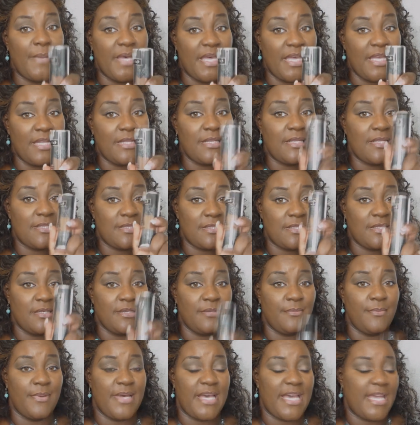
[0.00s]
But it's a
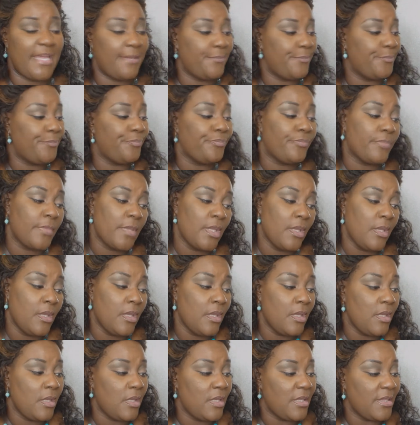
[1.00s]
good buy.
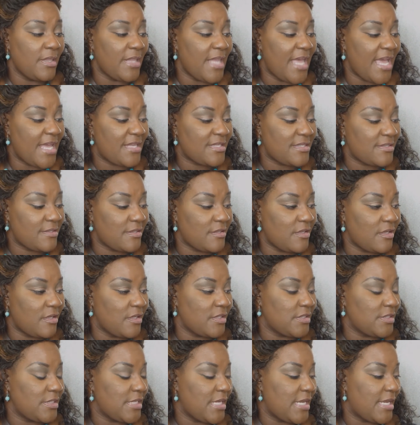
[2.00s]
Lasts a
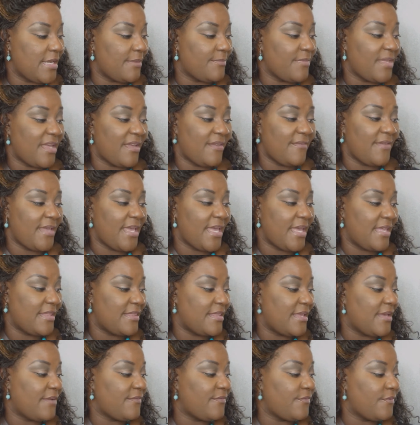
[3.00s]
long time. I've
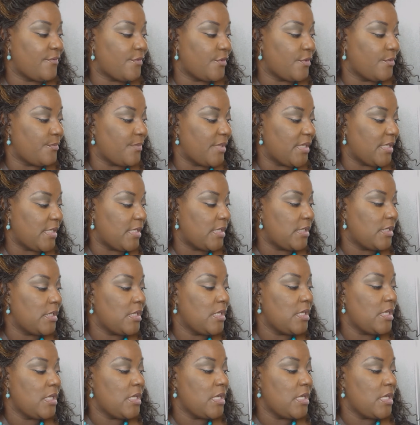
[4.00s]
had that for a minute.